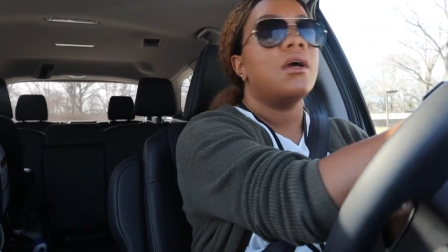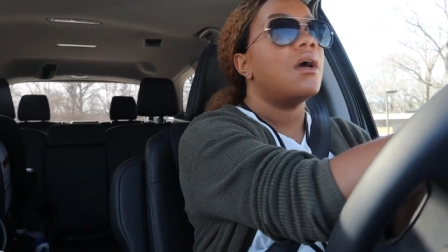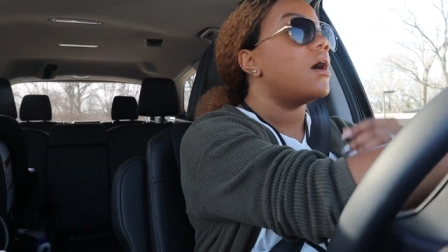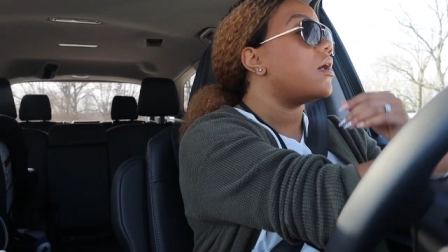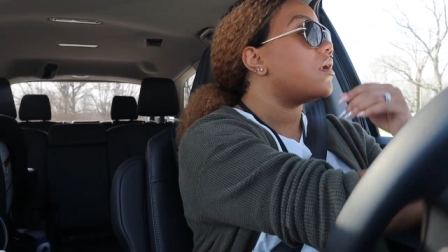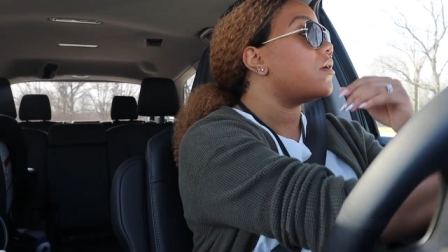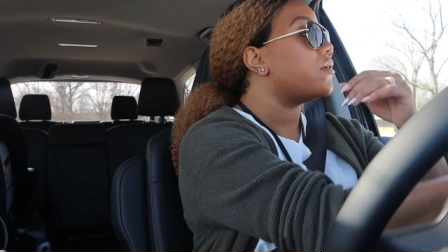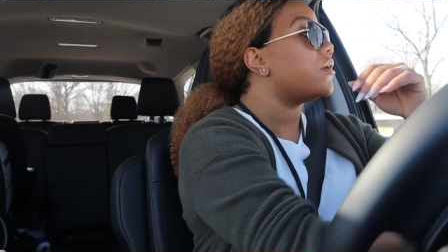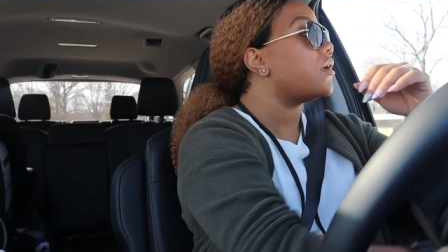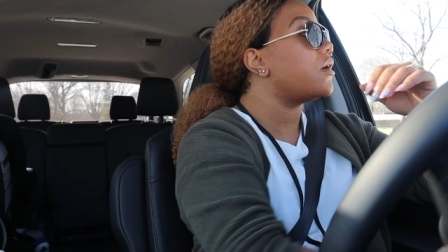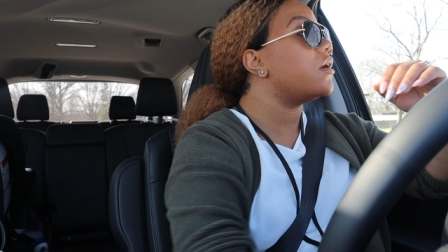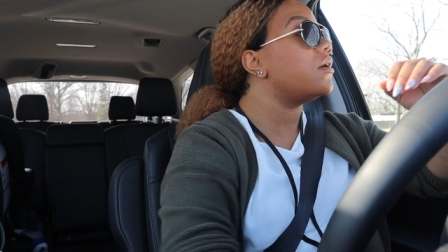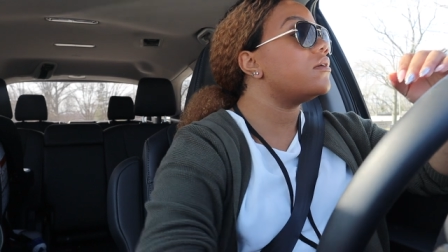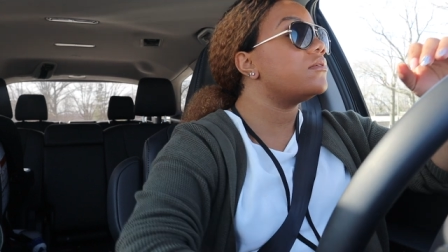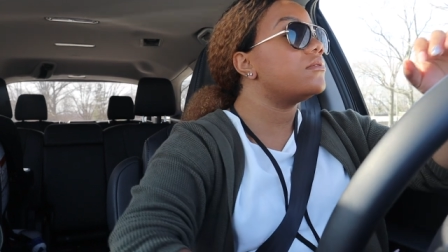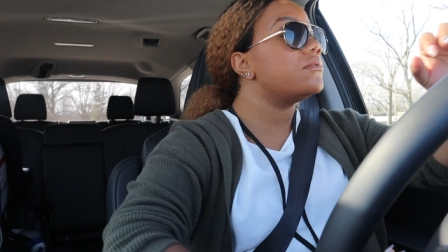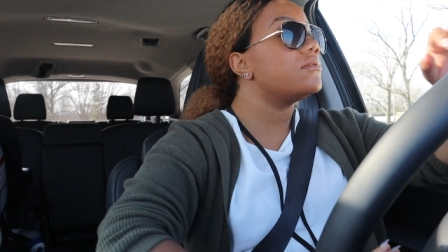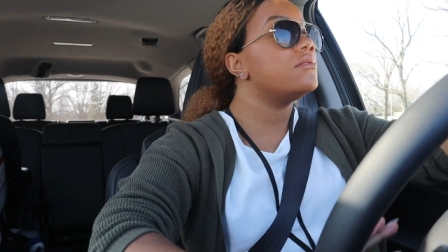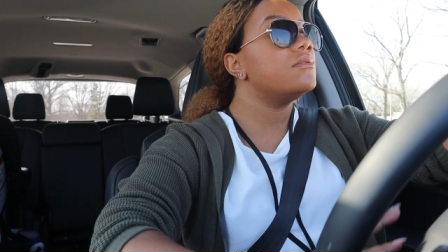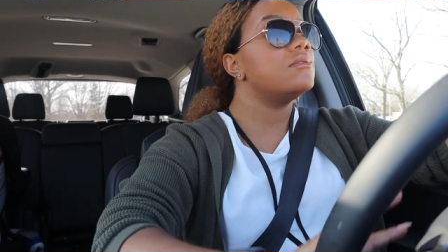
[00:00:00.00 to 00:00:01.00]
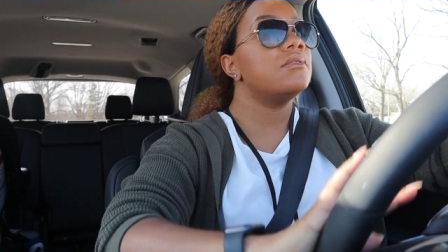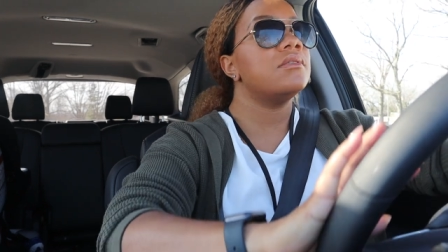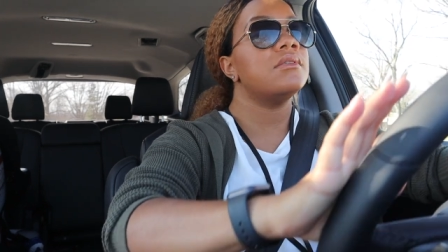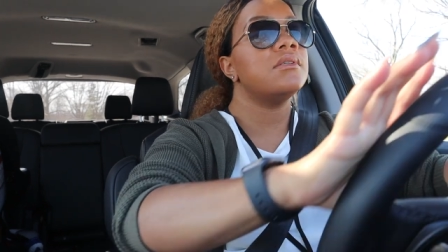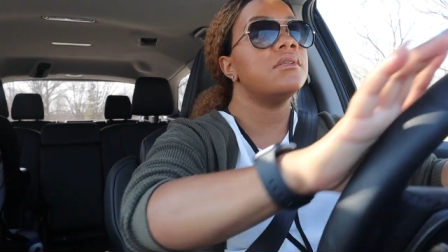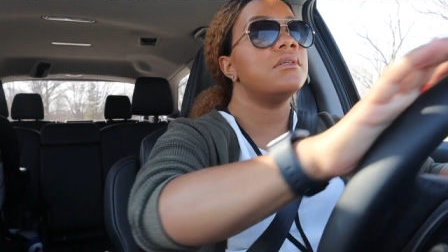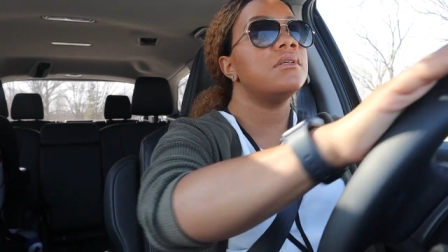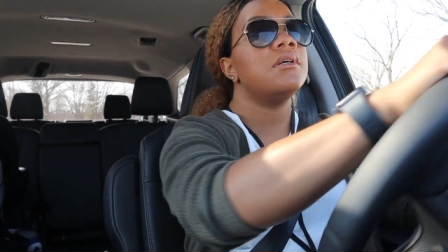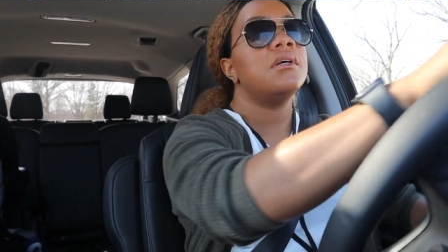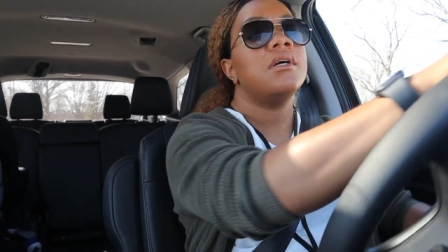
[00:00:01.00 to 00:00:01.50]
I don't know.
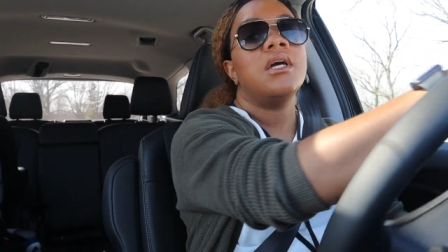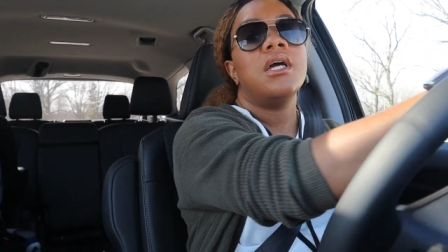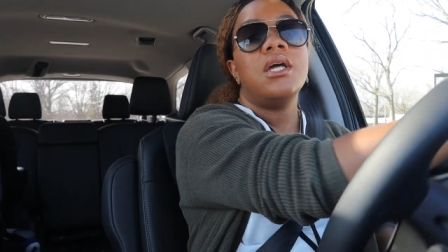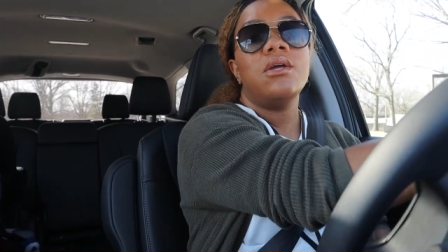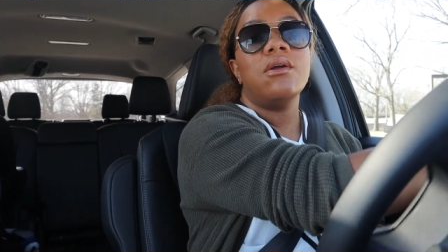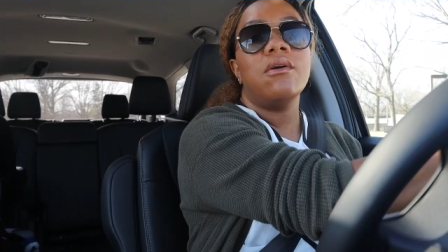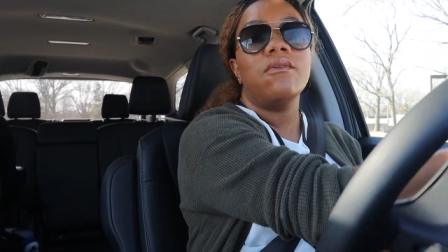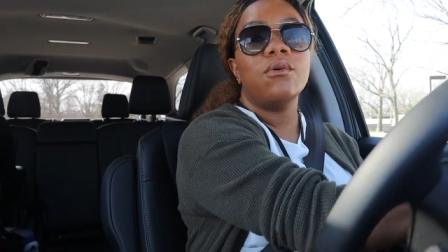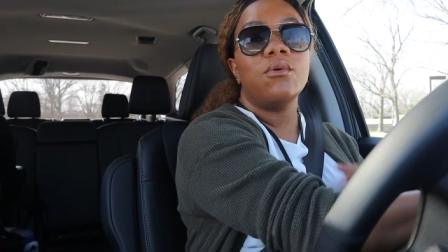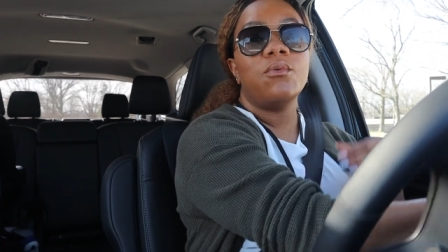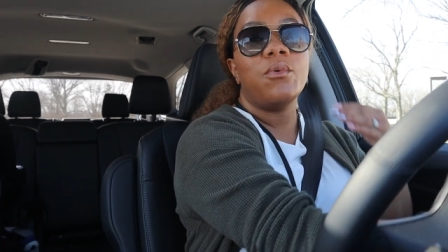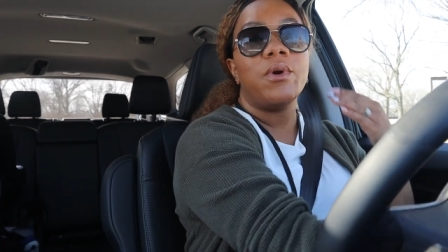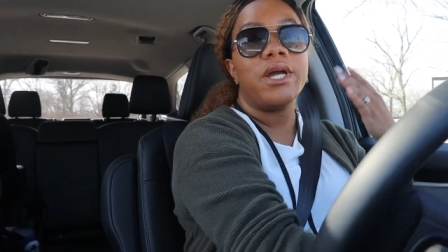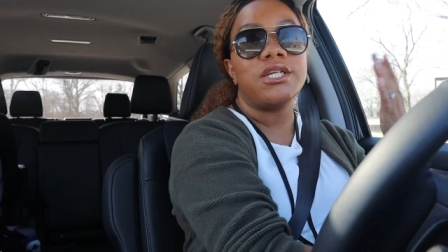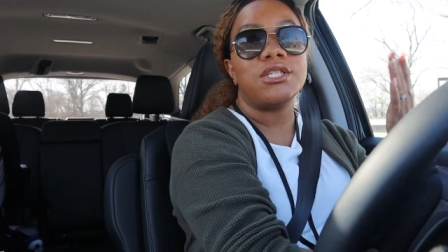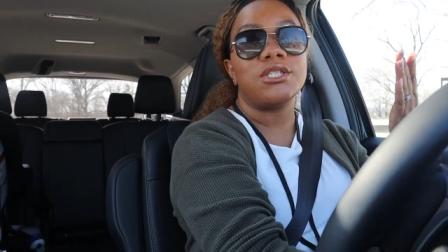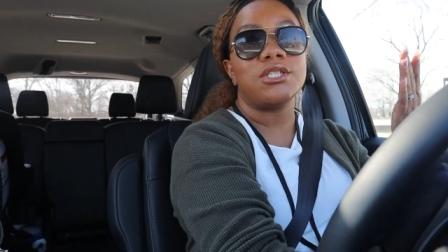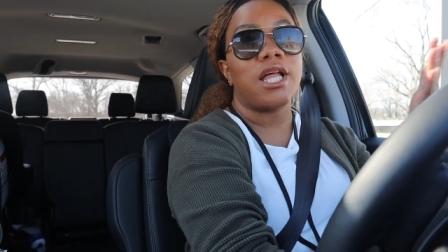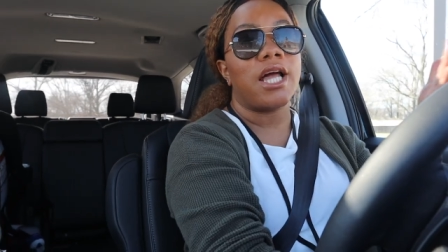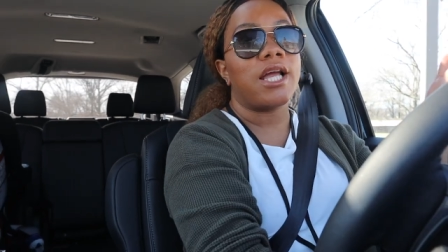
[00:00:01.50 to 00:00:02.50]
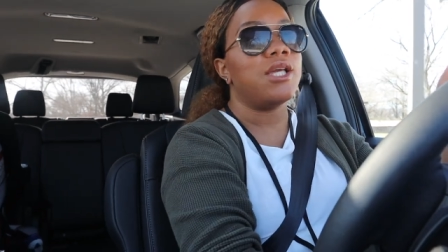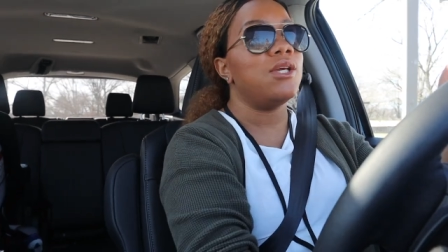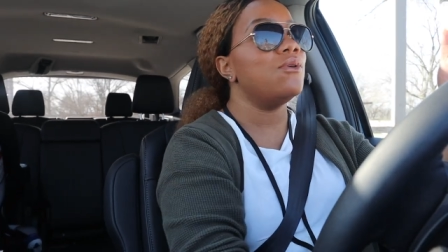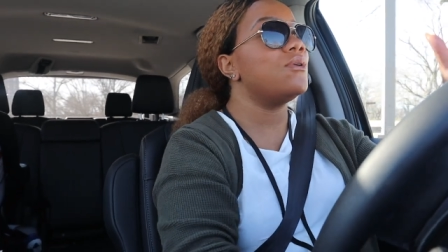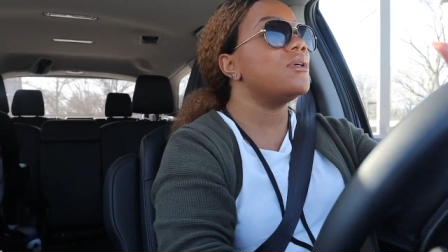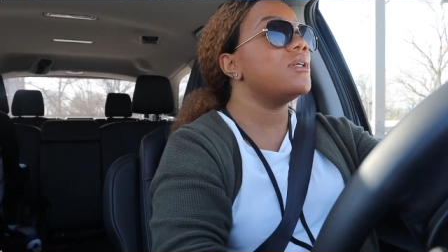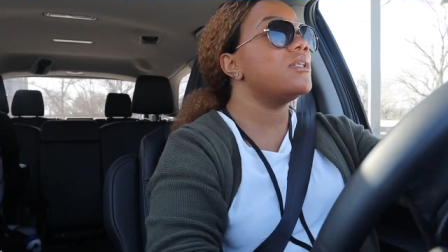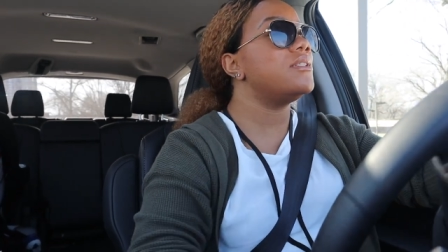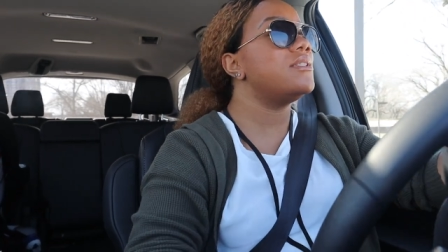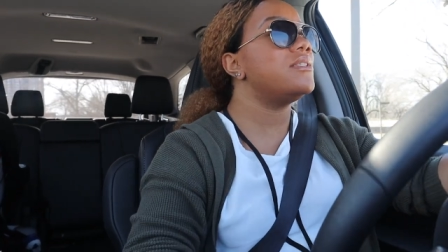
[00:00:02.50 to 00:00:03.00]
You ever wish like
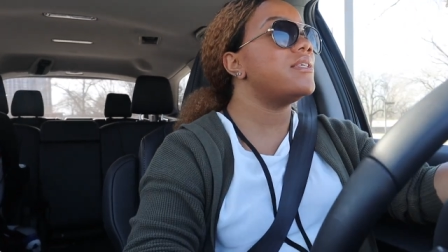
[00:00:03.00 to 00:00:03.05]
you could